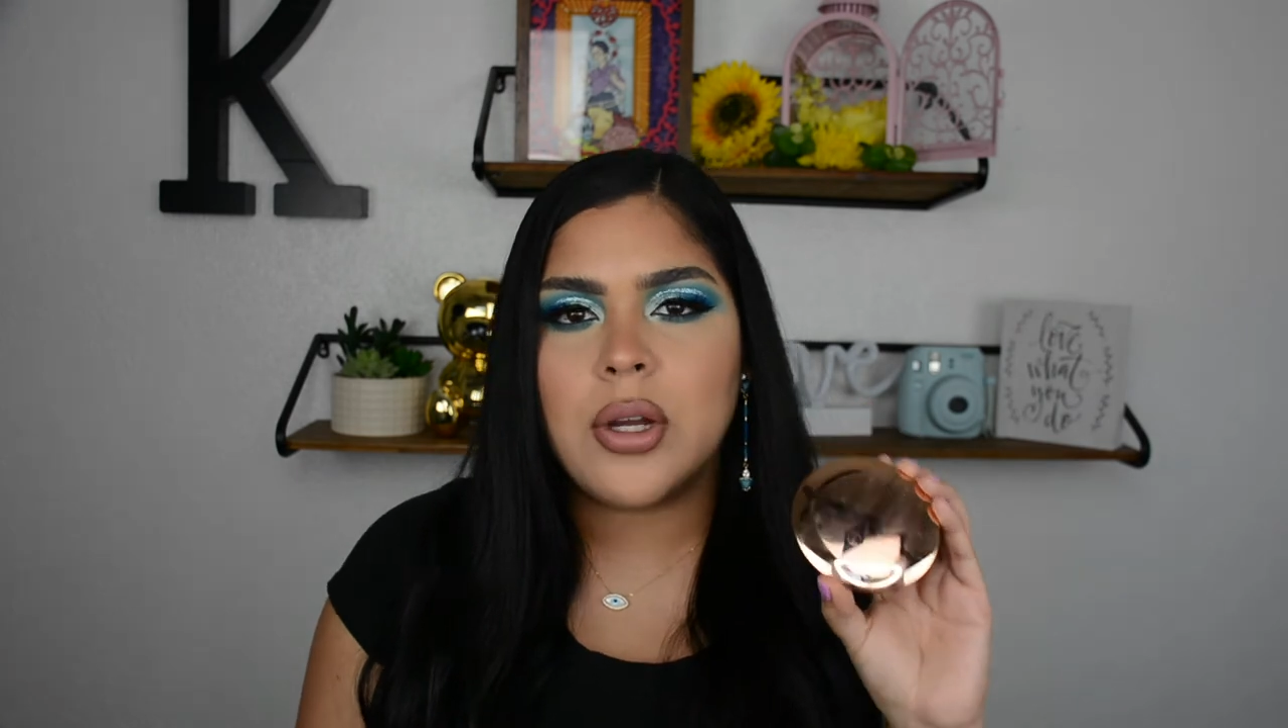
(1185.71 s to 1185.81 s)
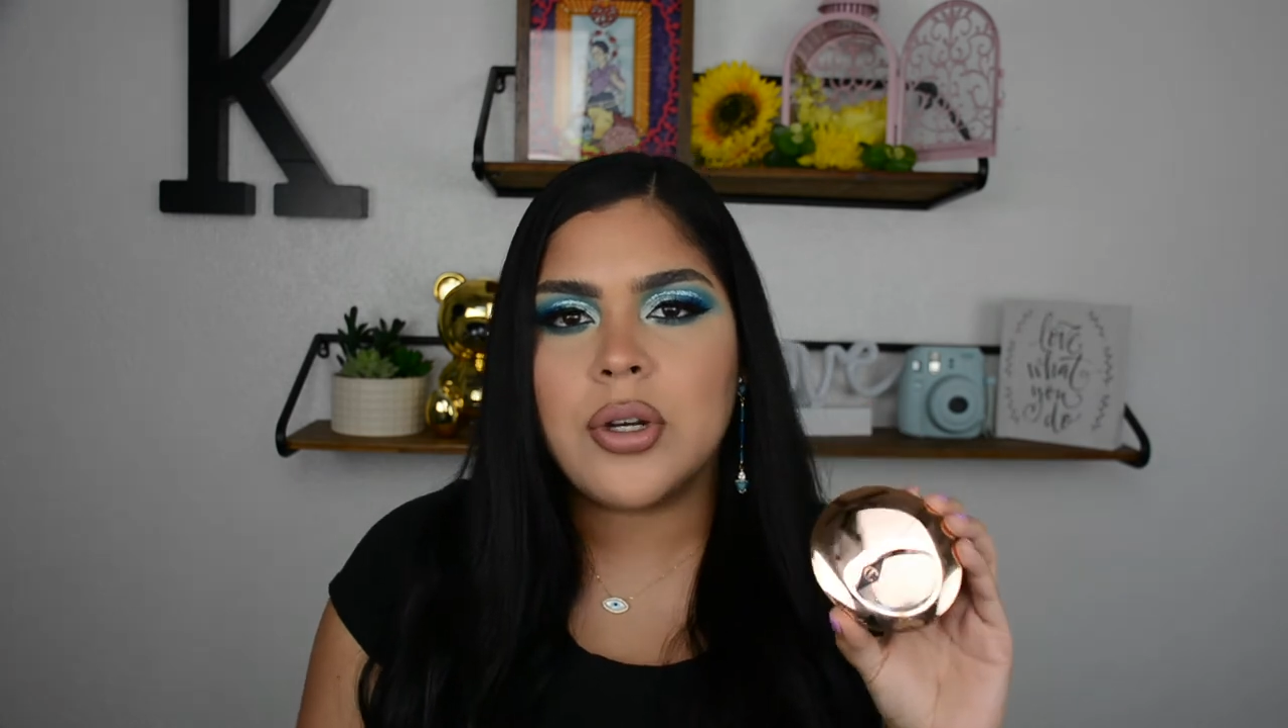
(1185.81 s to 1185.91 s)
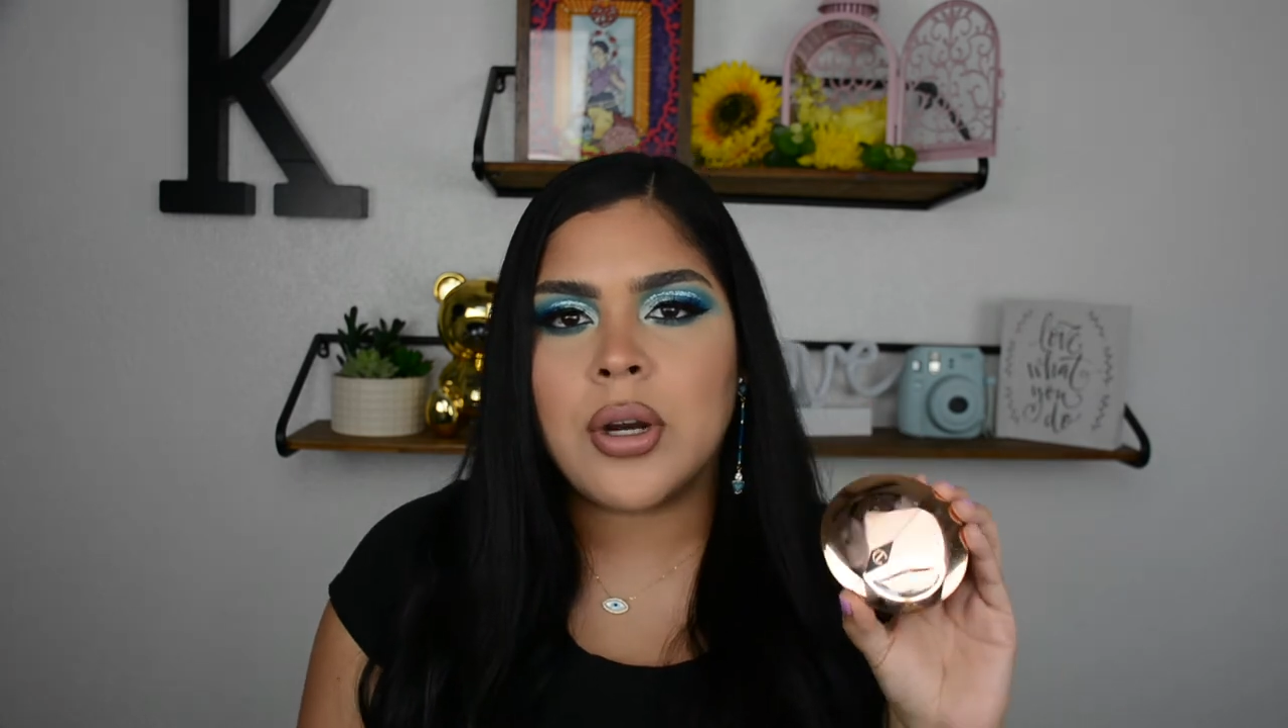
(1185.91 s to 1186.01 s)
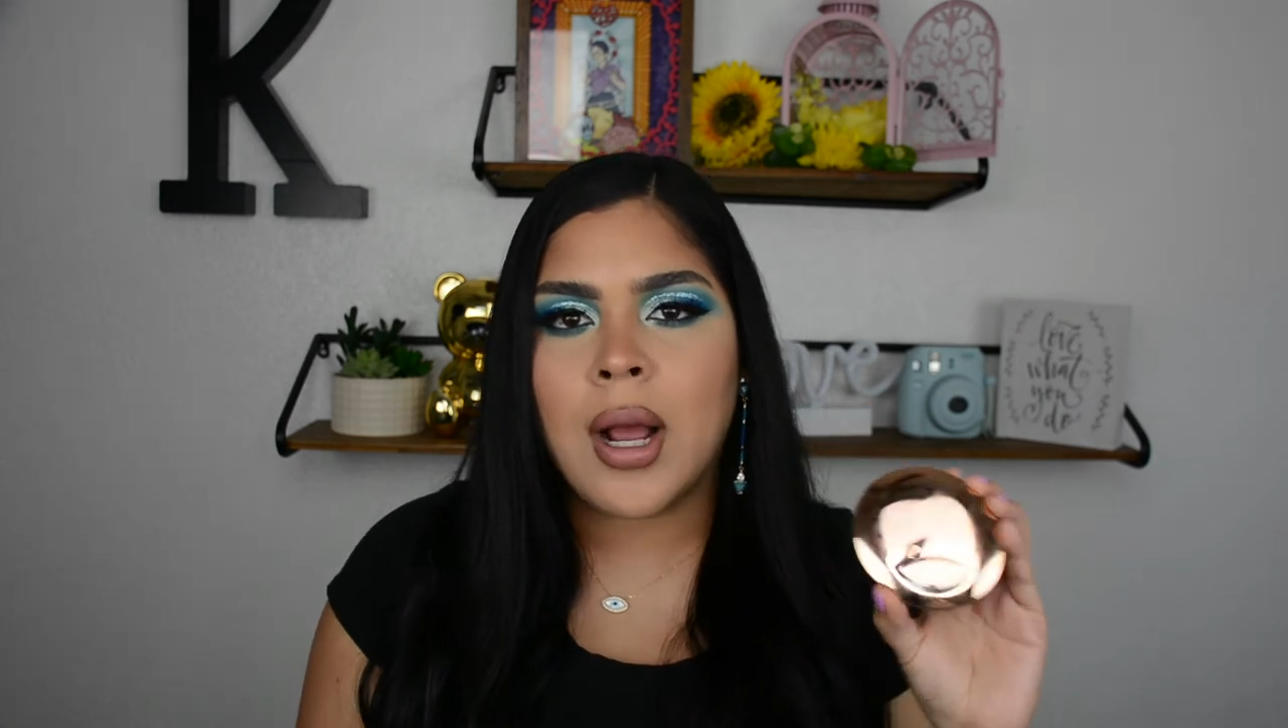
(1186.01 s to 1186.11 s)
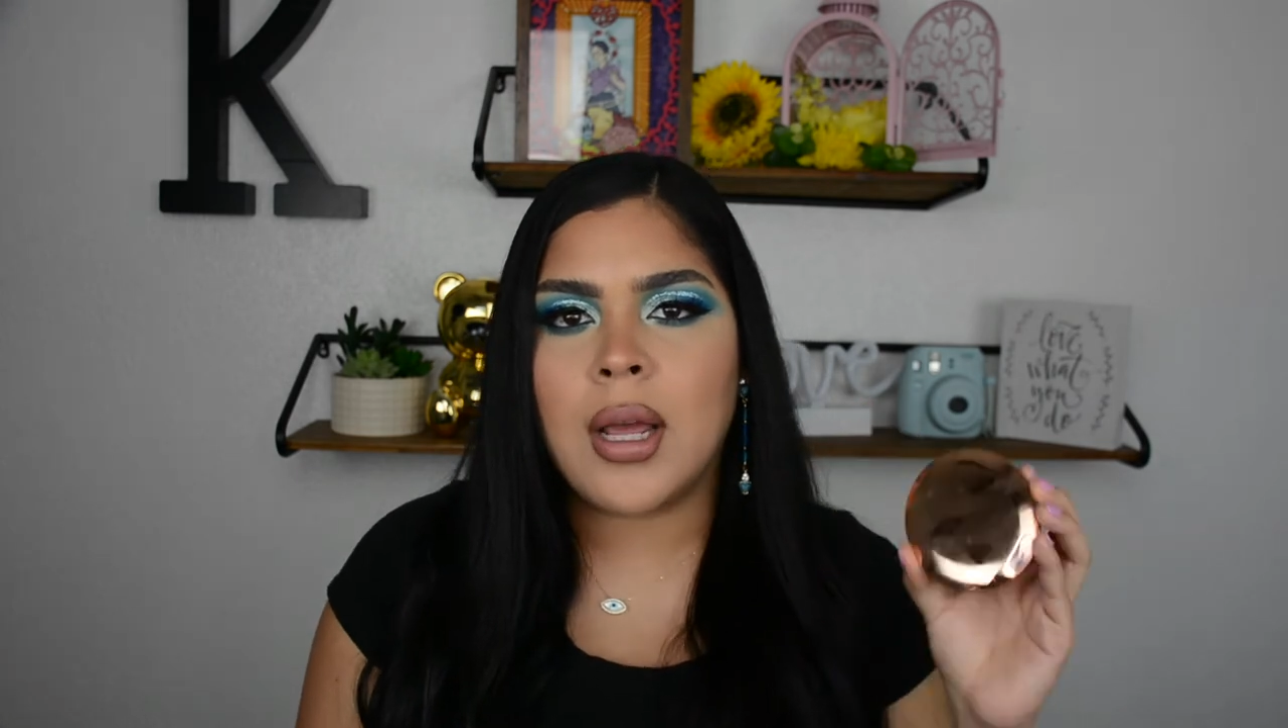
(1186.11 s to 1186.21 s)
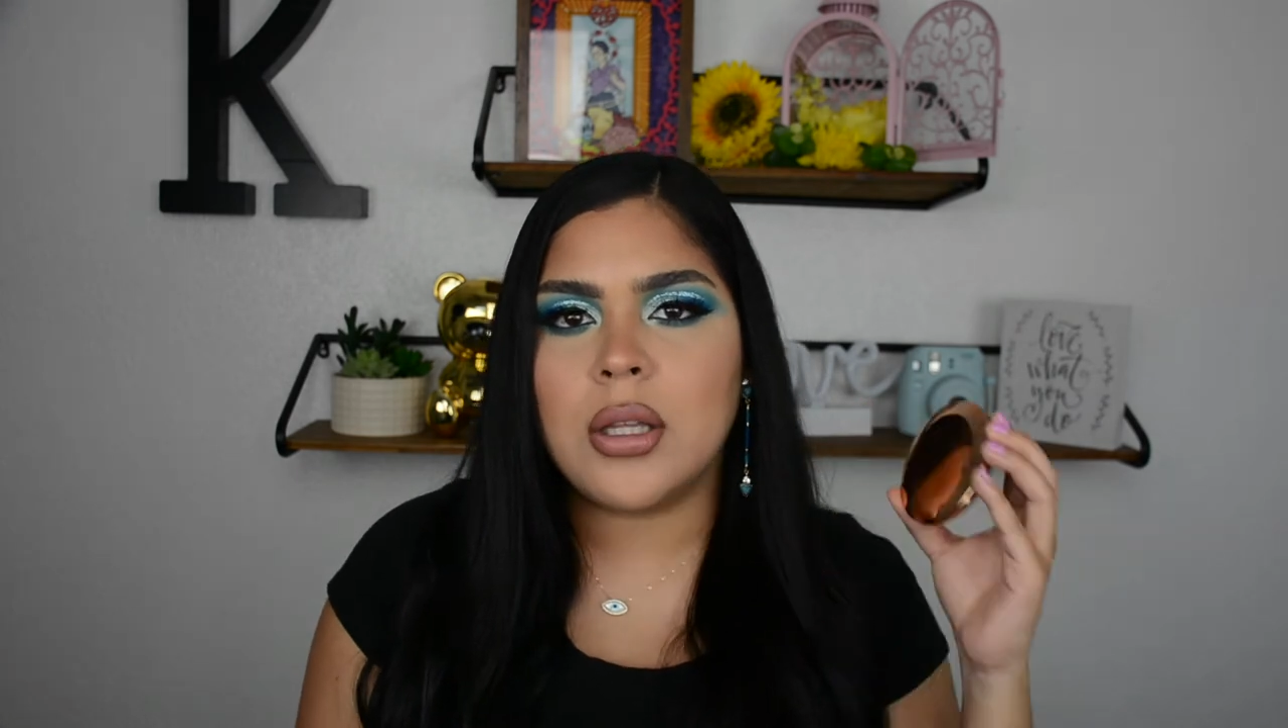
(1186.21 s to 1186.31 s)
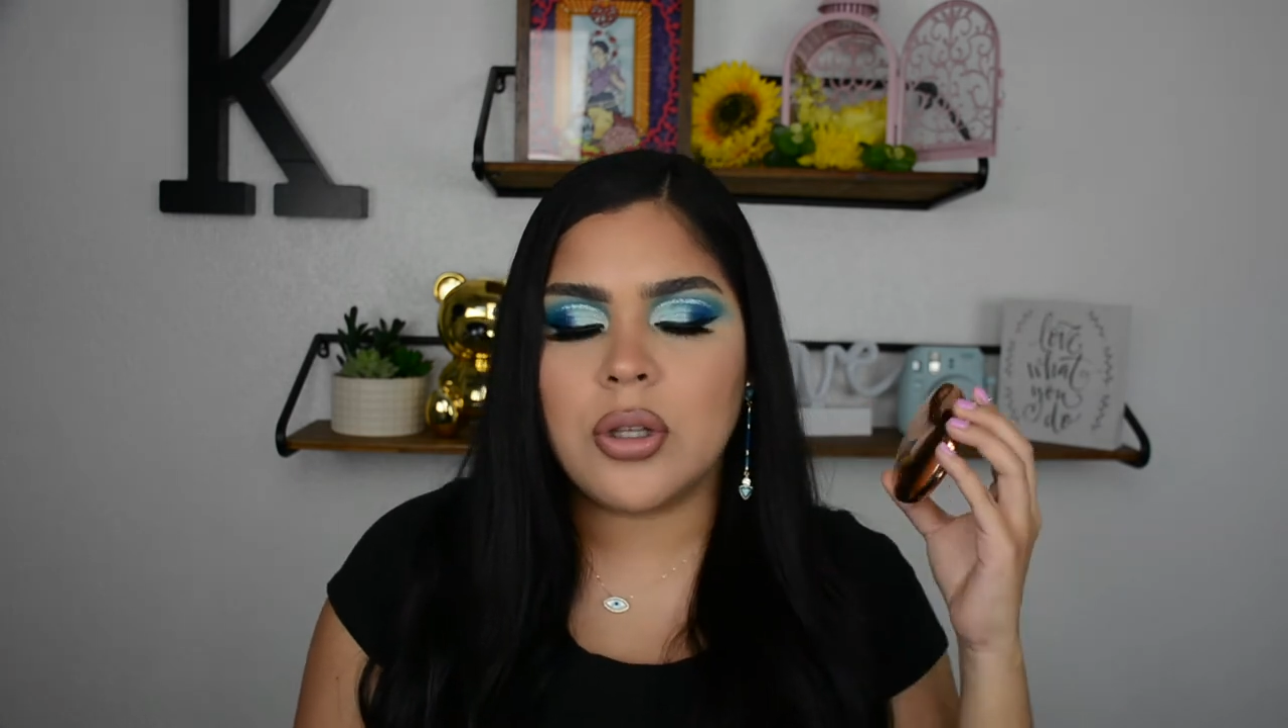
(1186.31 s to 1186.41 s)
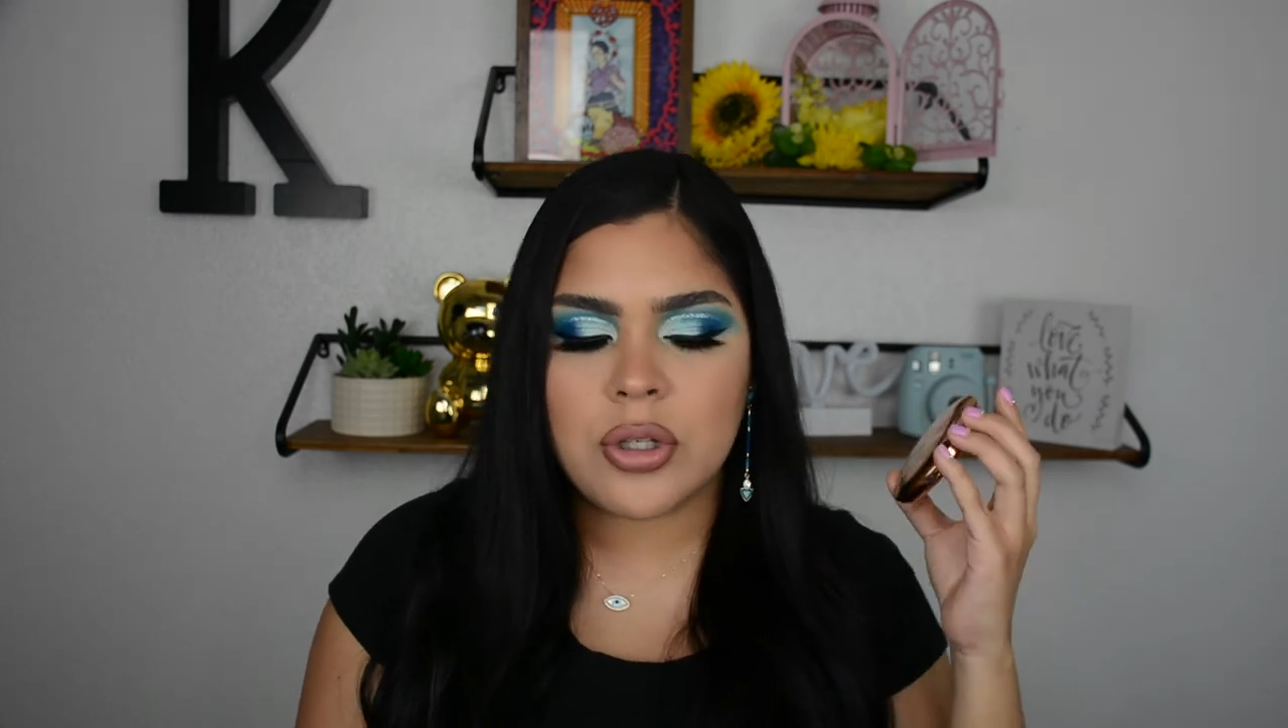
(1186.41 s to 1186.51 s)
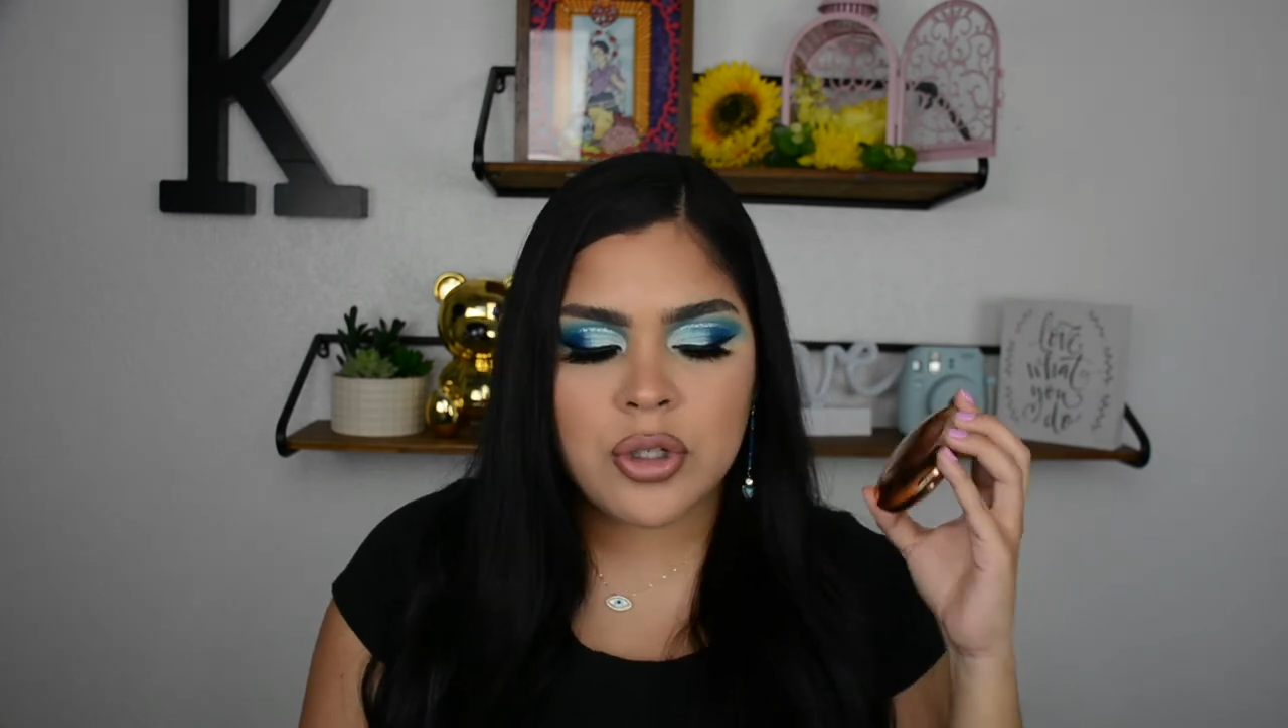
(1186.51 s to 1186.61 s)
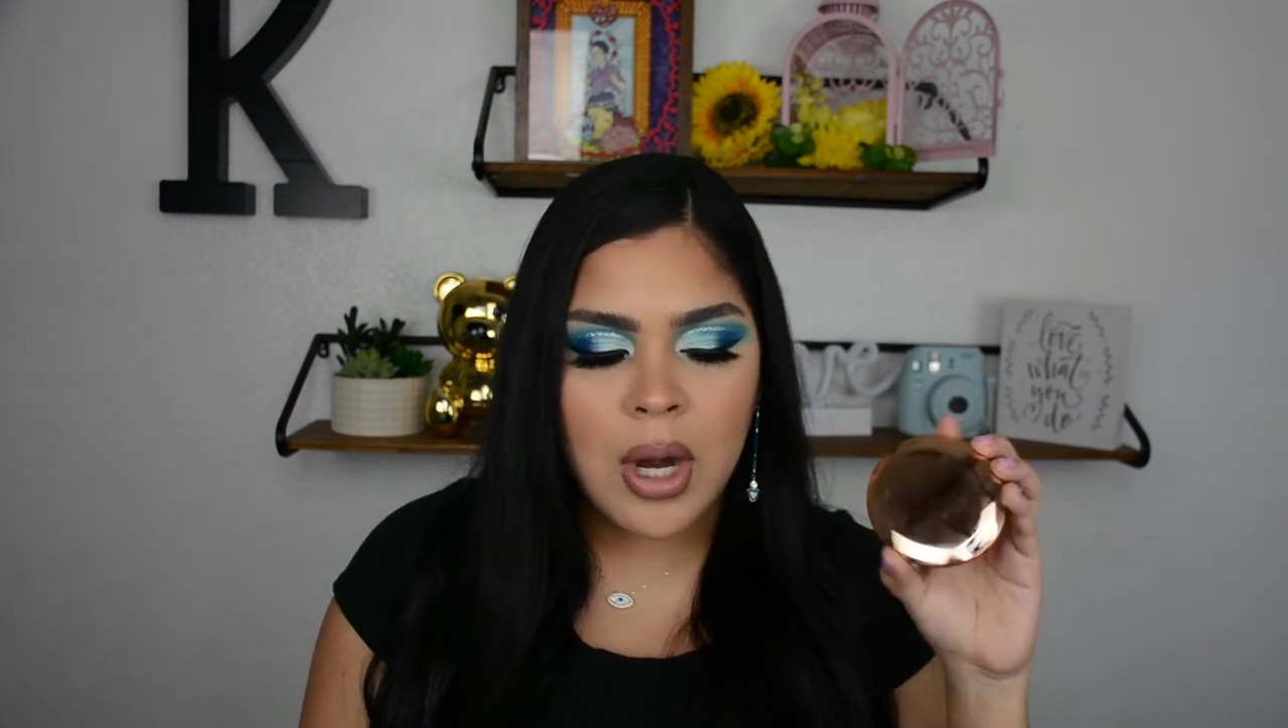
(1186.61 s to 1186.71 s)
under eye
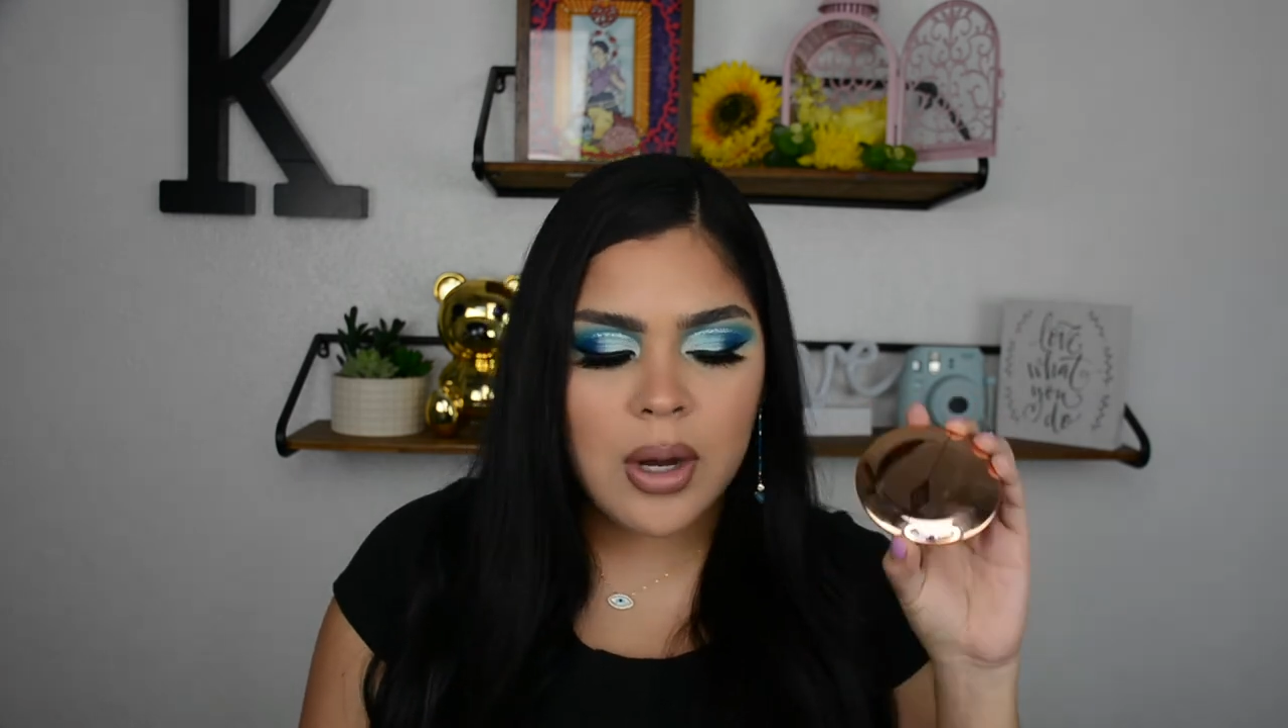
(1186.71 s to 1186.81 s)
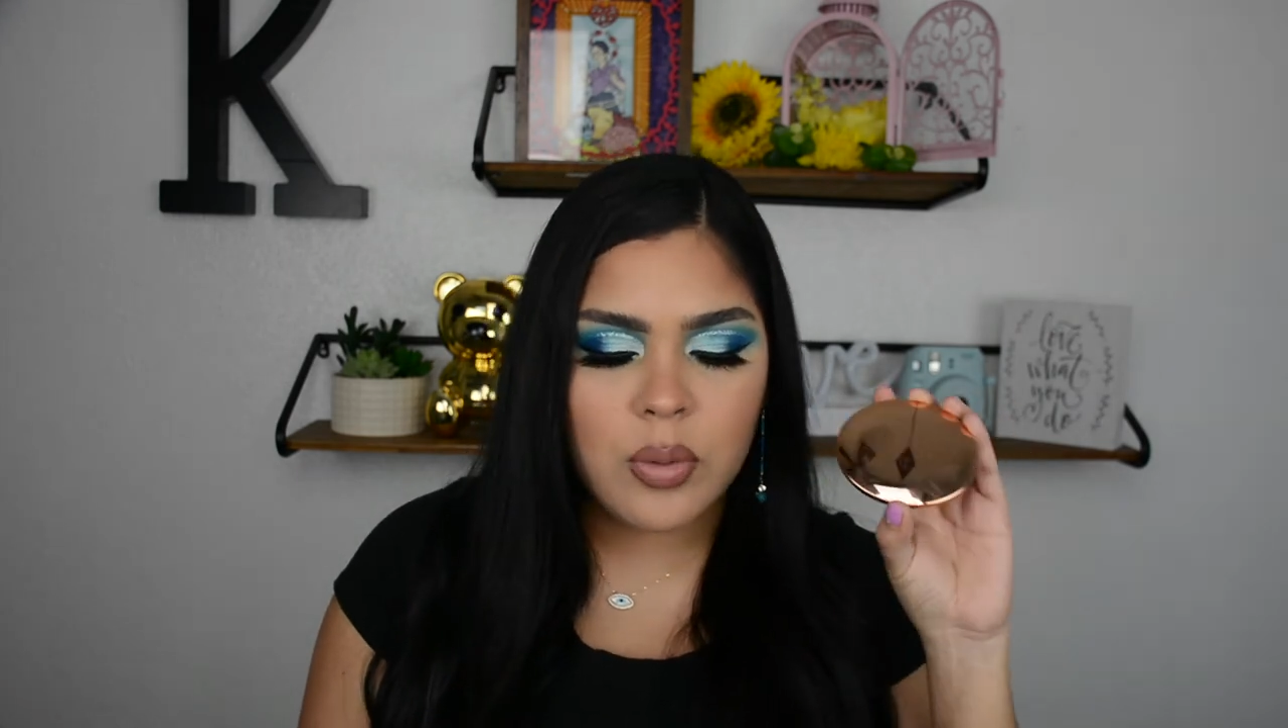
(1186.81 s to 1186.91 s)
look dry,